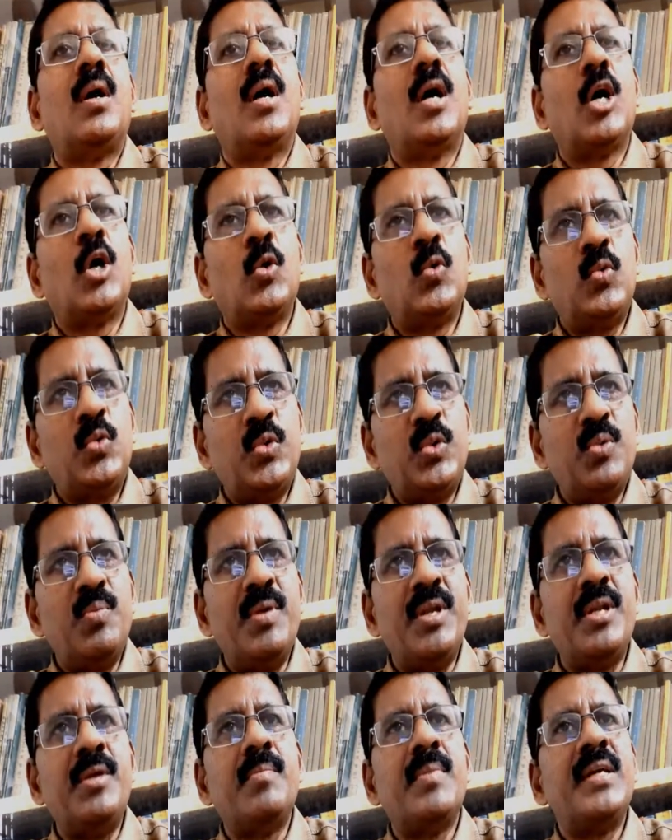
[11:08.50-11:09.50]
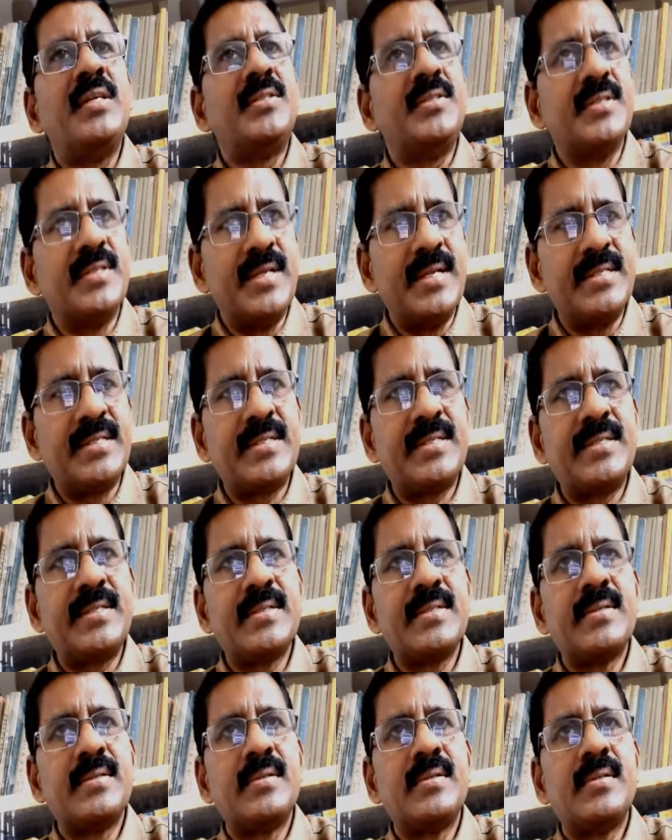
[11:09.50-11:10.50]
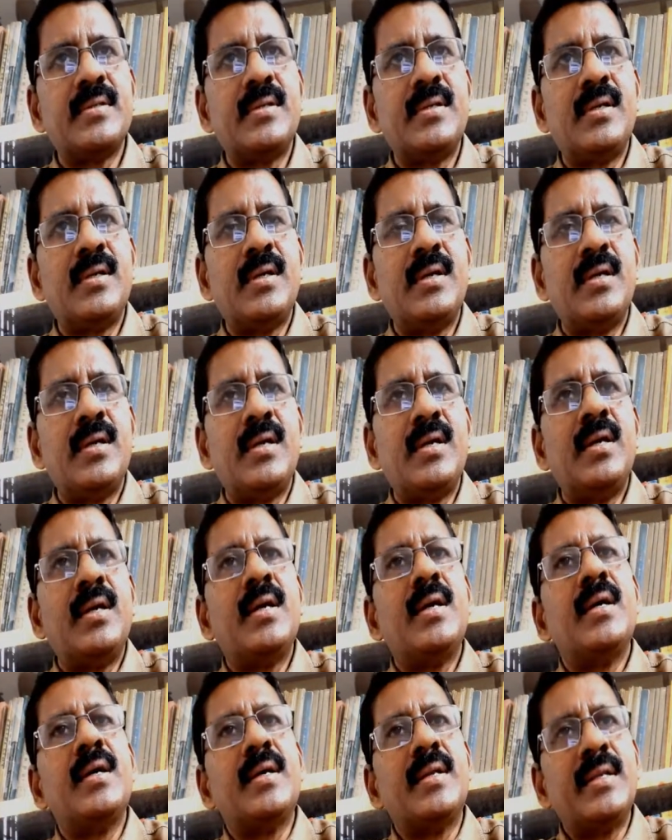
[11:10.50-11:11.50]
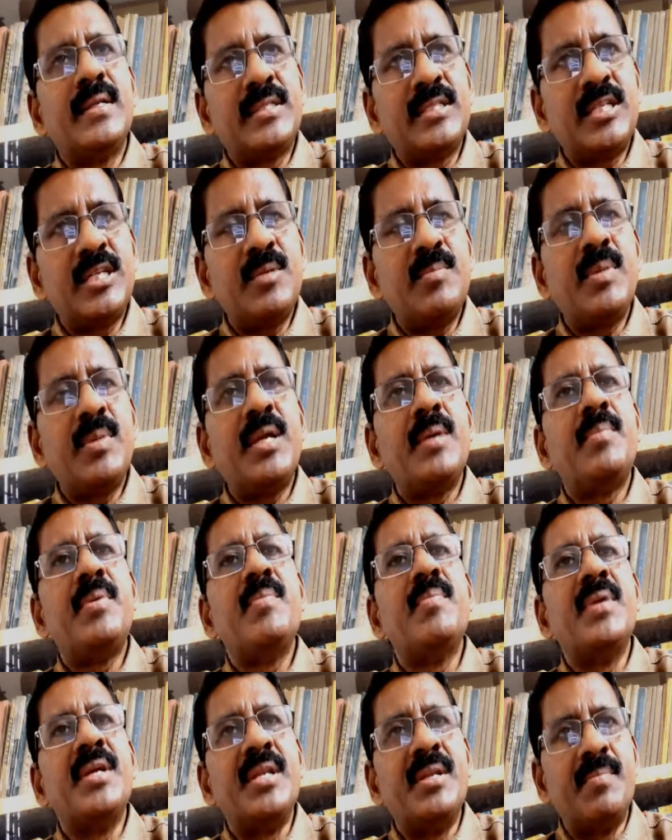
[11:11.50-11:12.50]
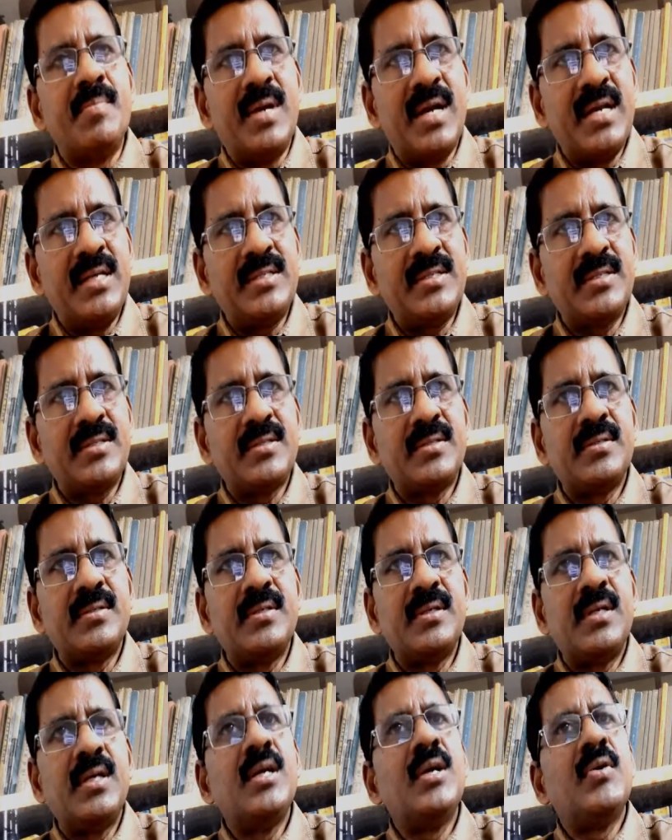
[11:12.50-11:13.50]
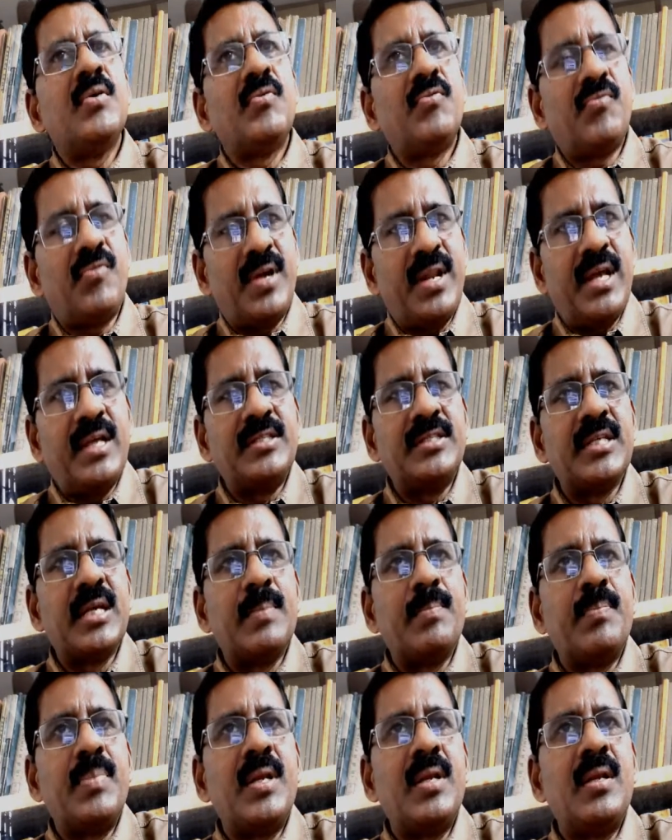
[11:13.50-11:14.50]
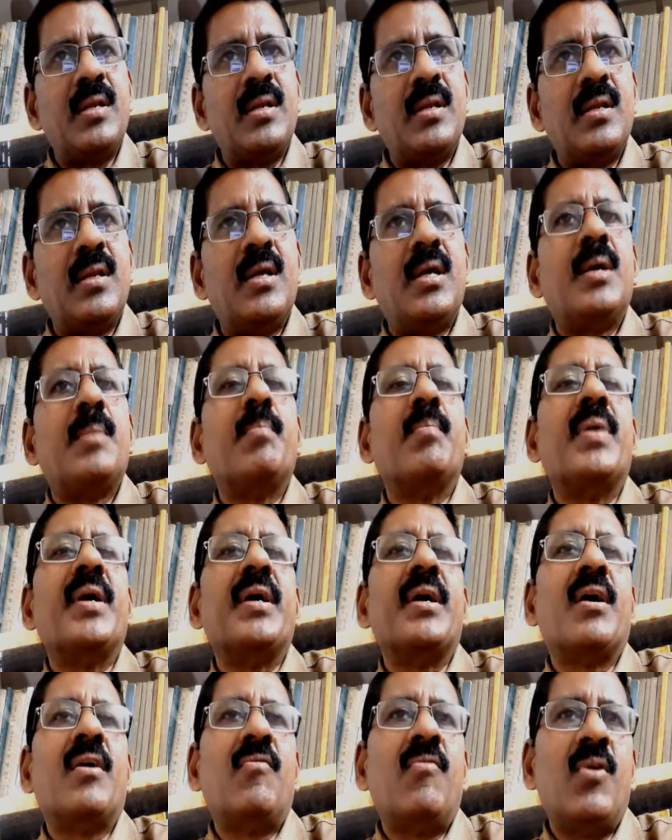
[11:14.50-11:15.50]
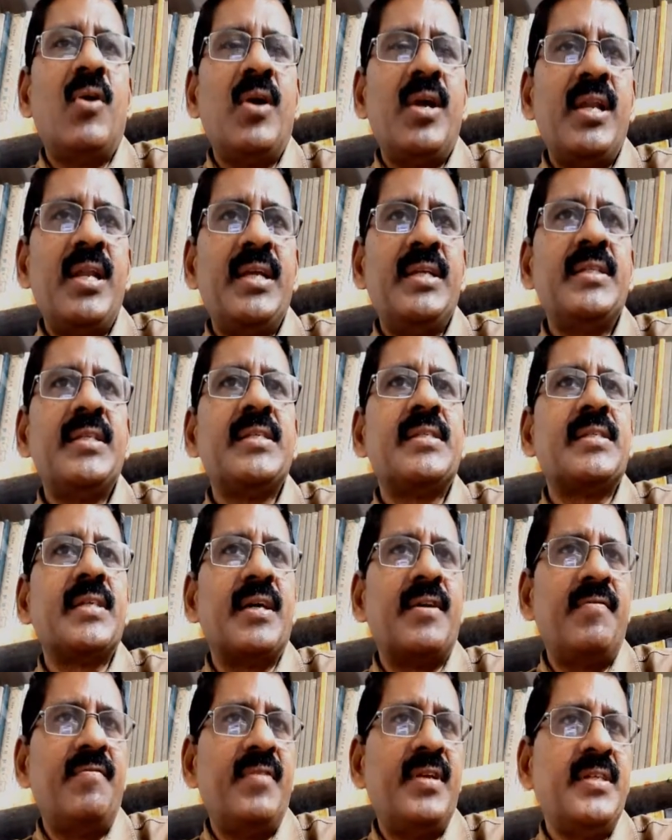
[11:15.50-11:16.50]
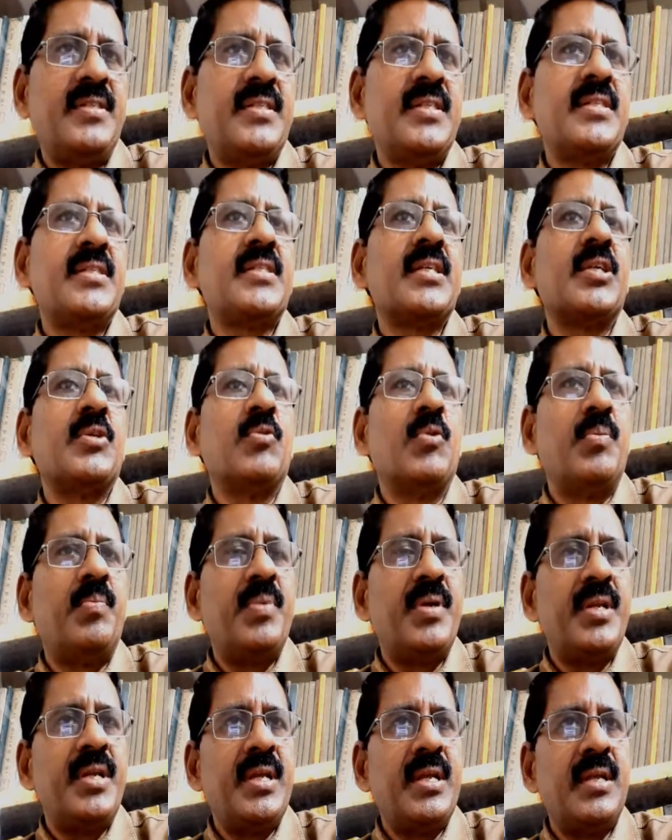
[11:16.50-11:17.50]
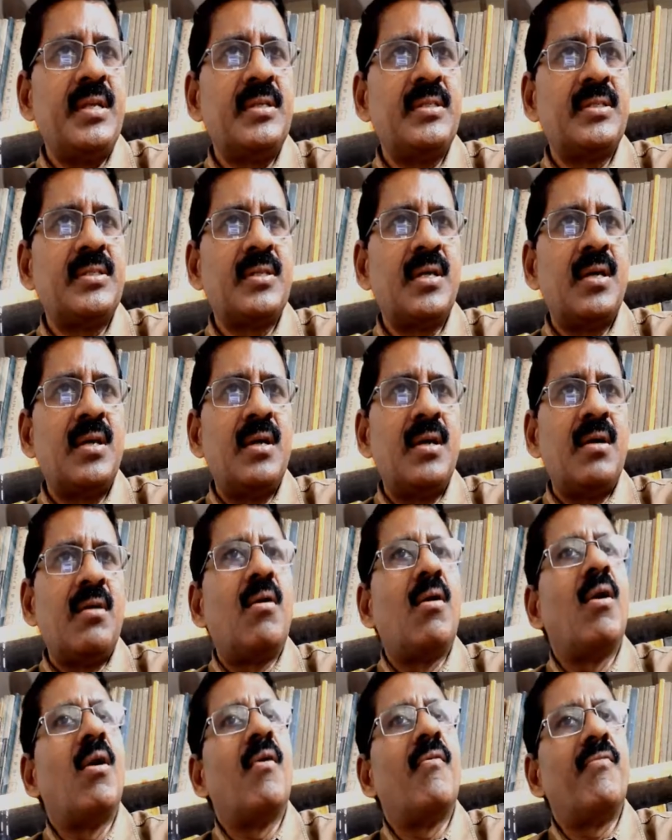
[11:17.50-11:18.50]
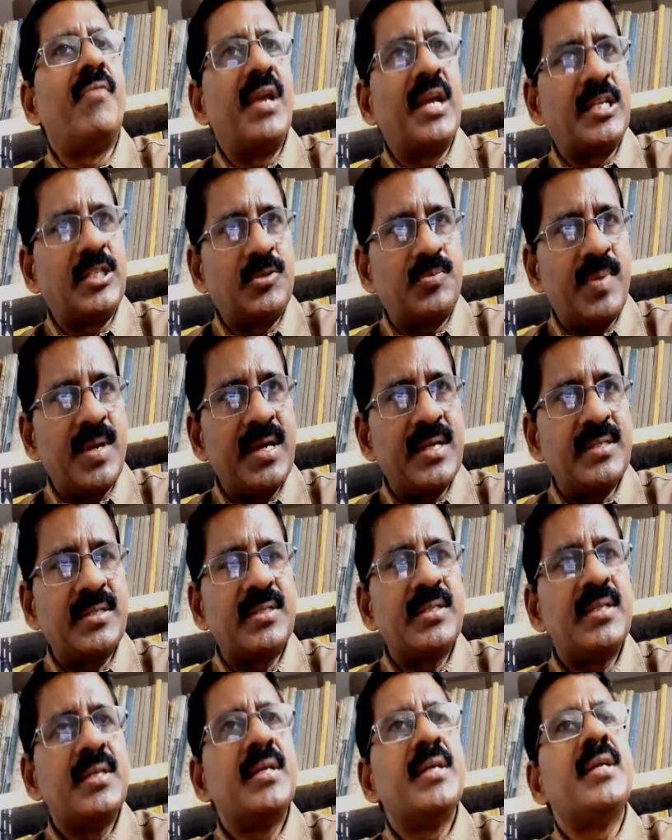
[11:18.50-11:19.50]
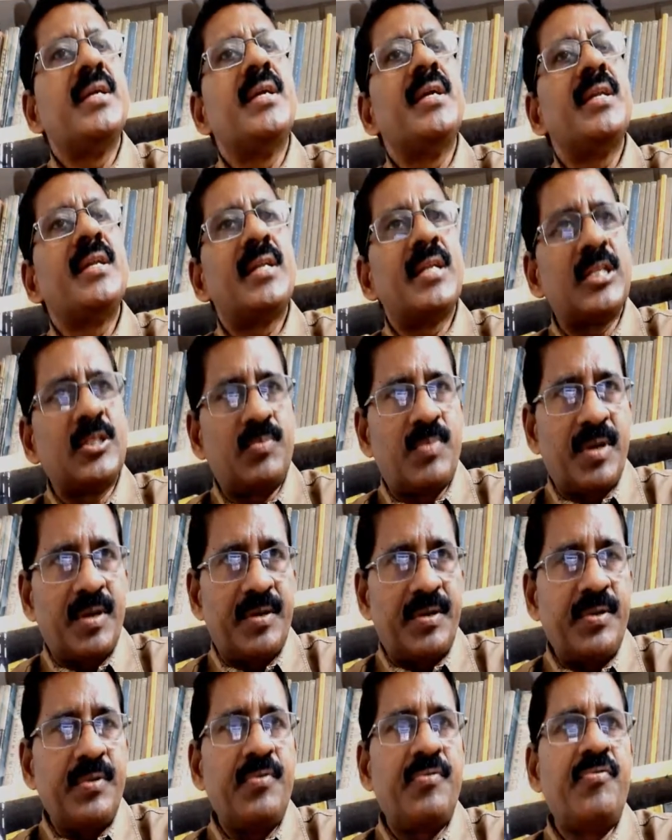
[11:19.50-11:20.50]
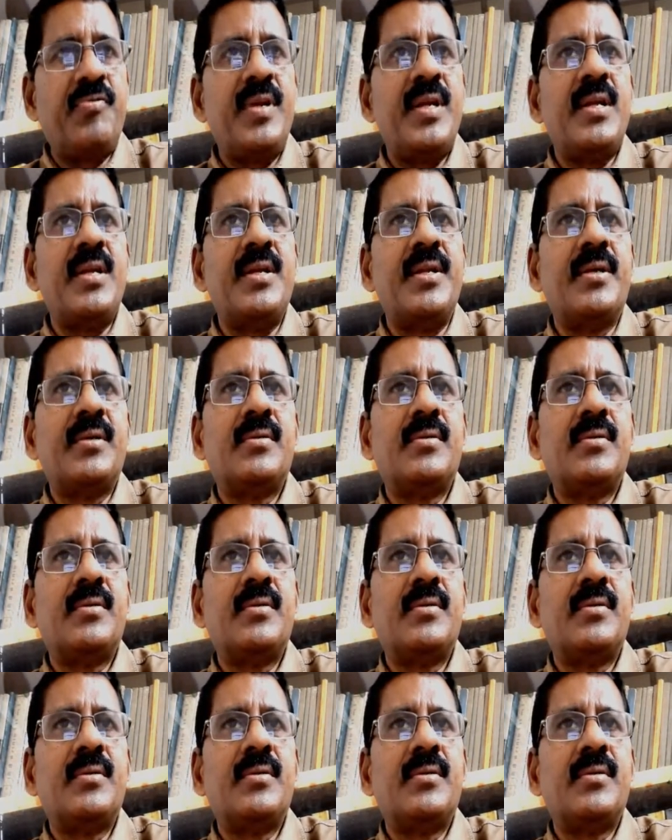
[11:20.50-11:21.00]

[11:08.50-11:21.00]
How to minimize risks? Risk may be minimized, for example, by avoiding the services and opinions of experts in respective field,